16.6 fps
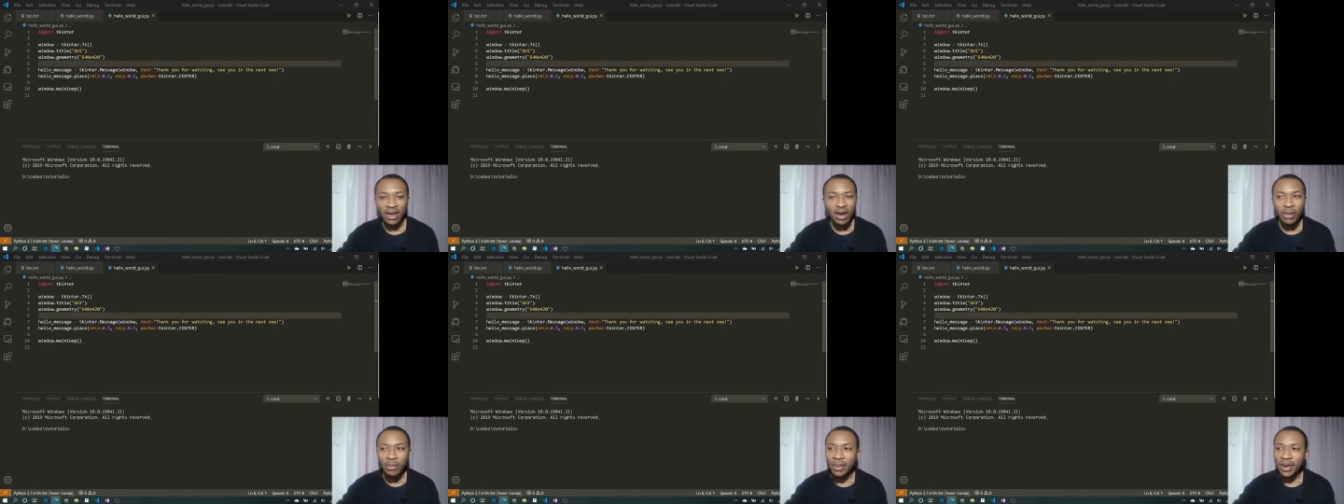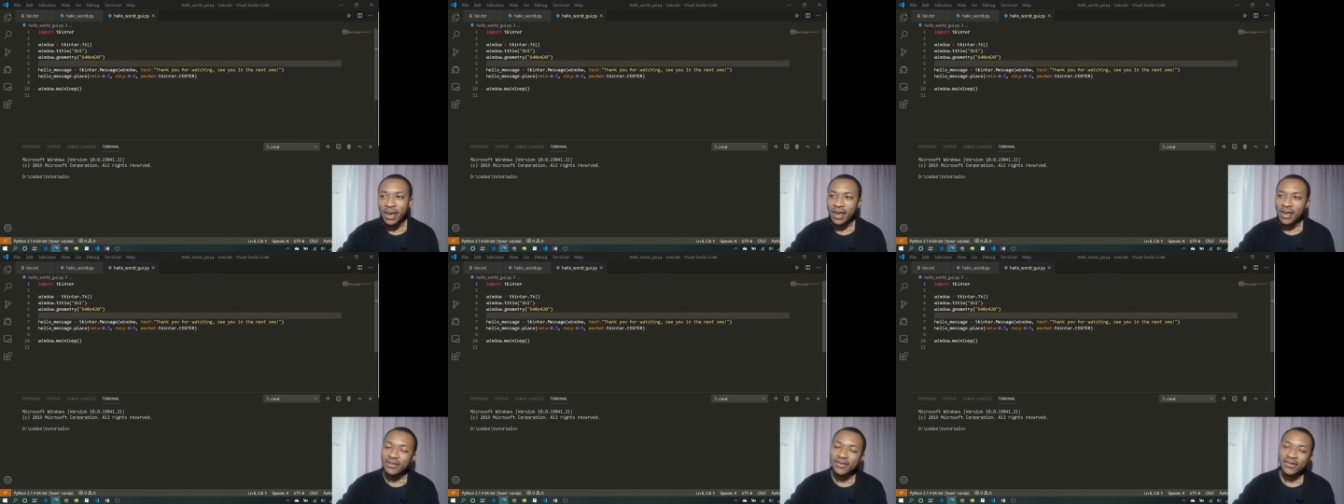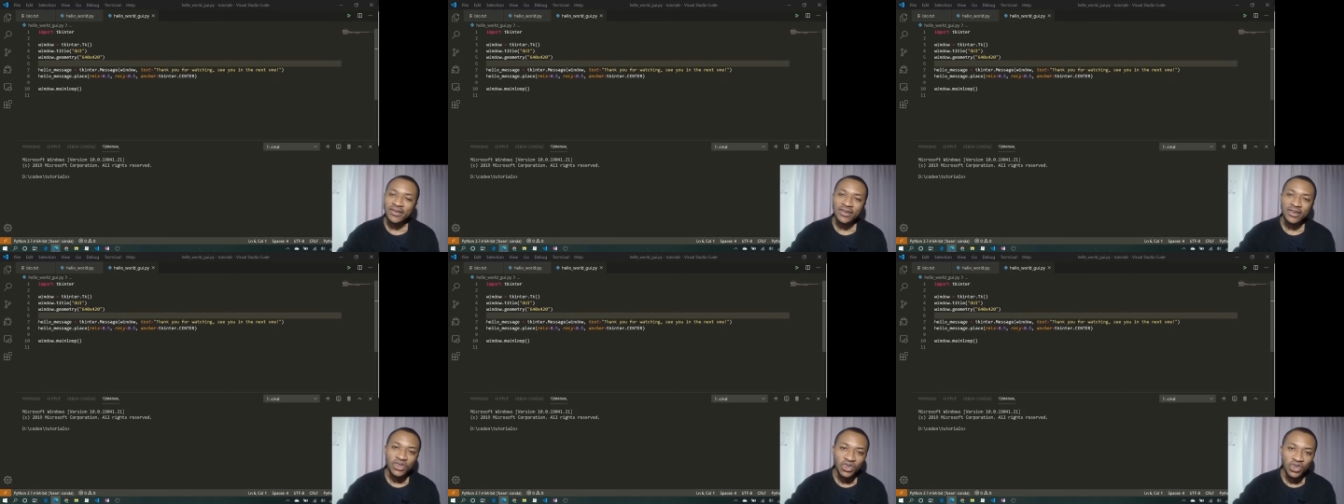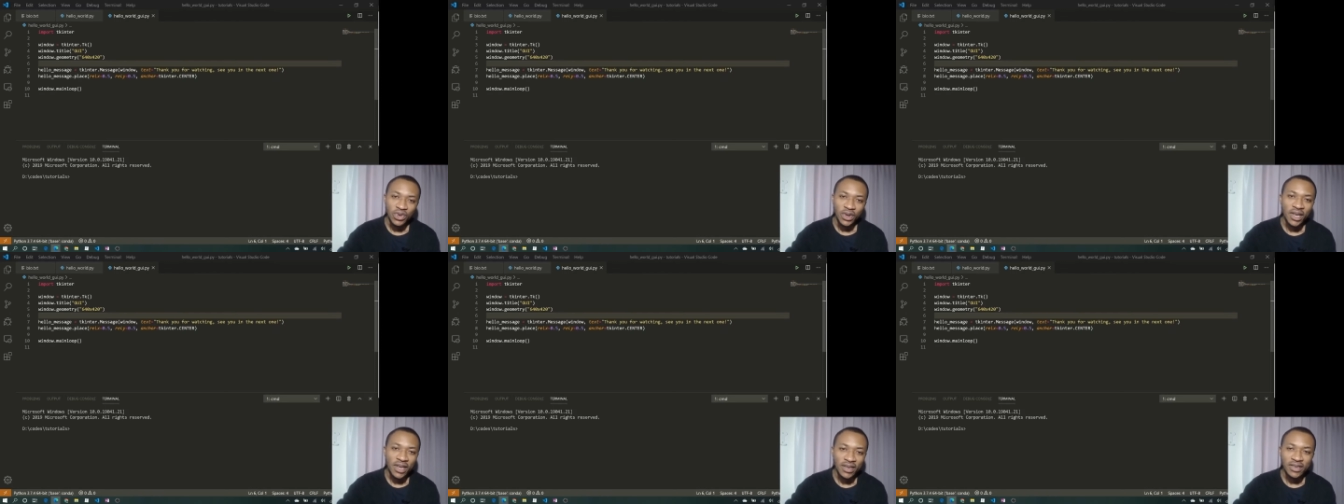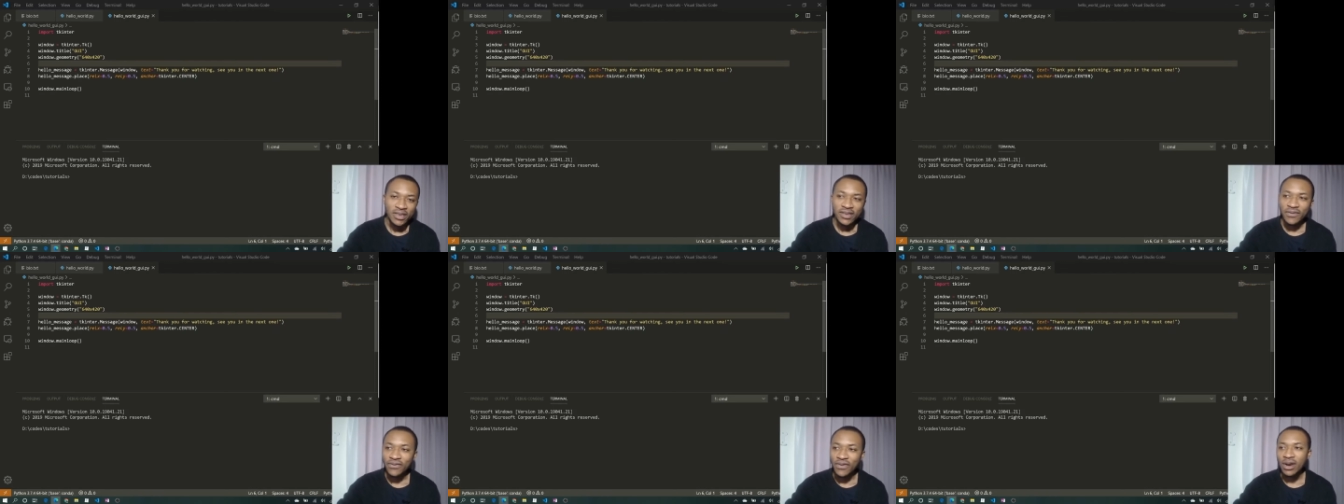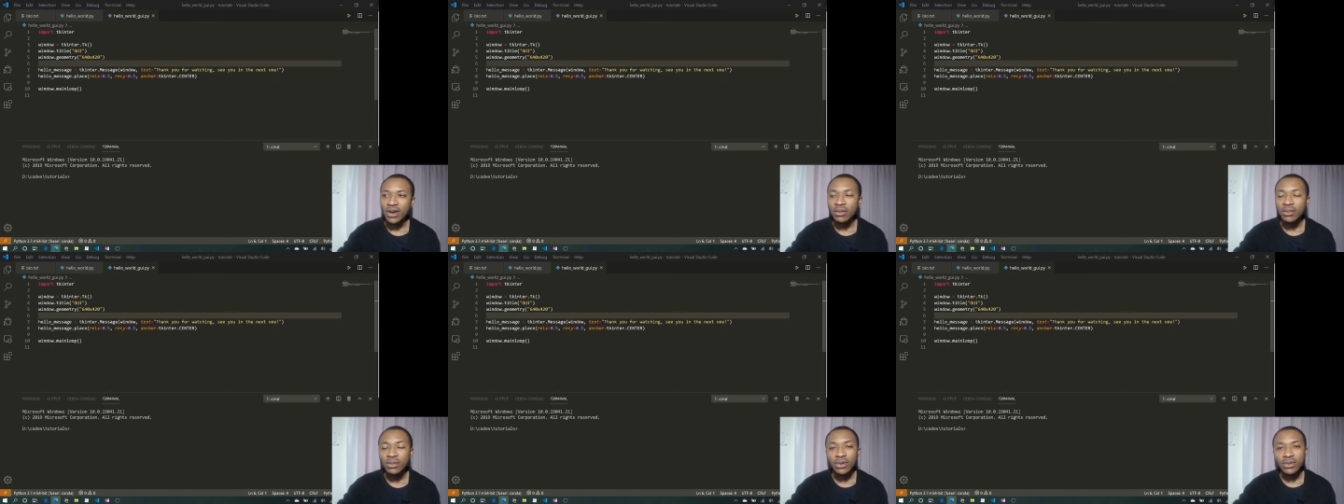comments, strings,
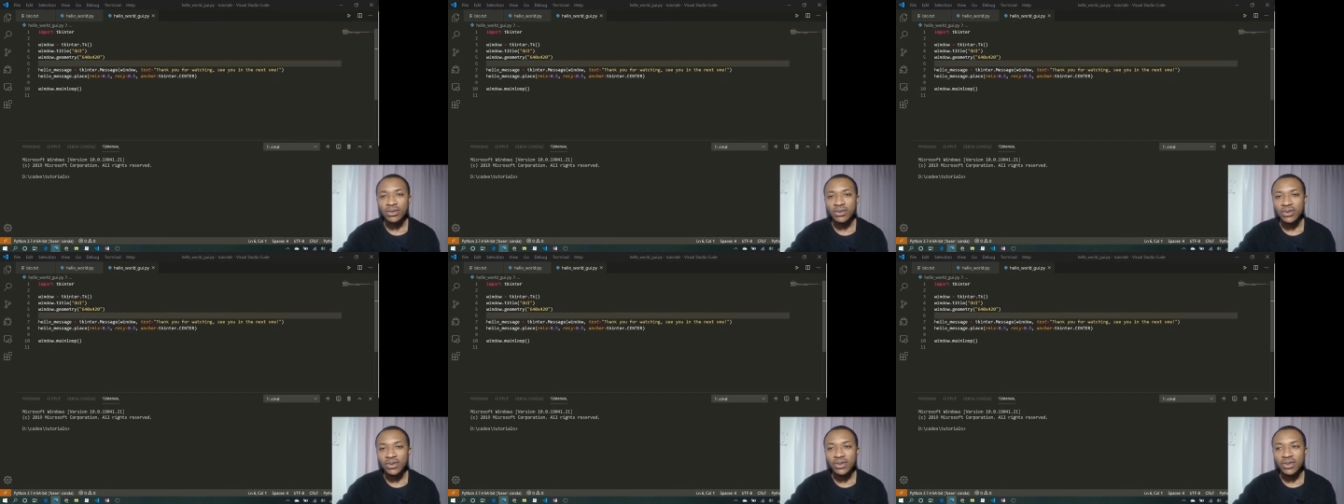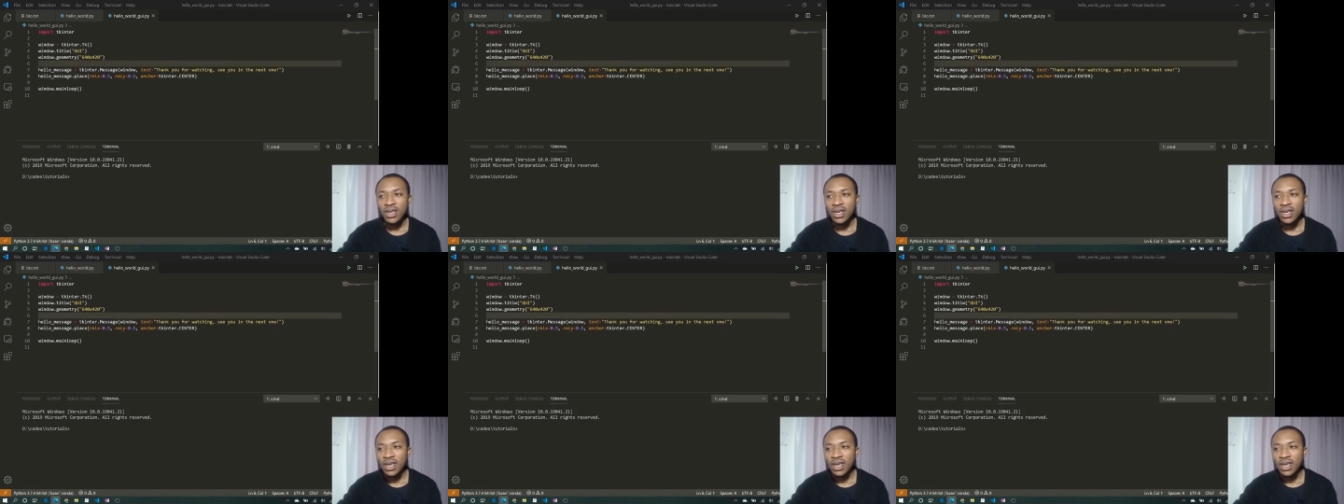variables,